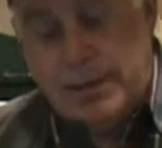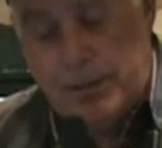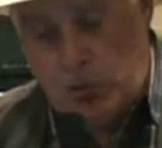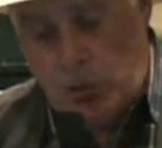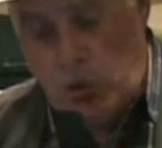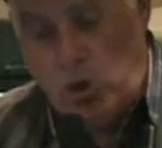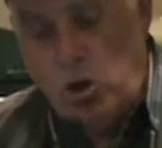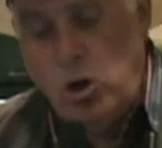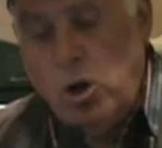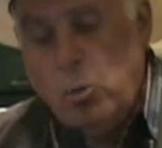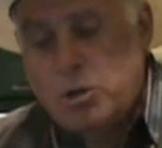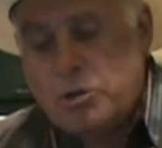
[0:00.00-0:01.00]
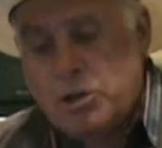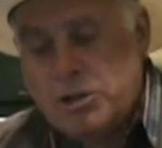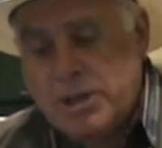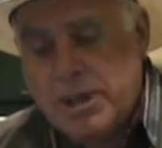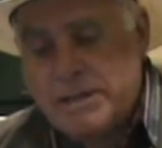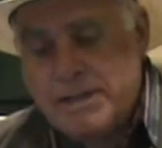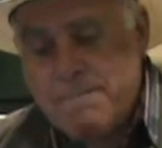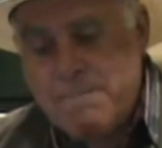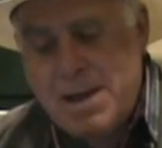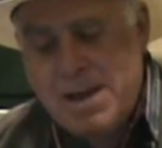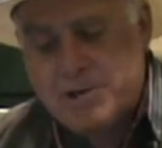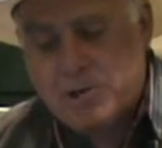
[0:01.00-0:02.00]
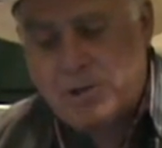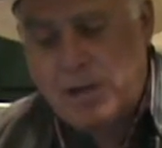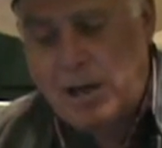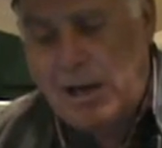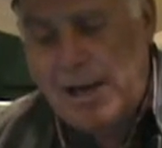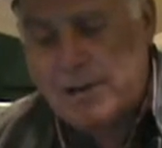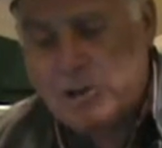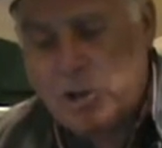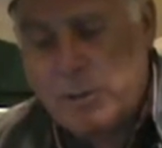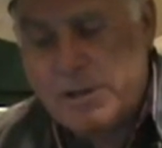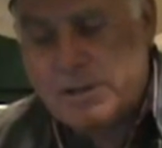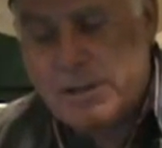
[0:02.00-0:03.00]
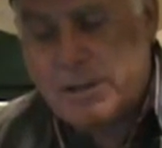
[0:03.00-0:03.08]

into law, which contains a measure that allows U.S.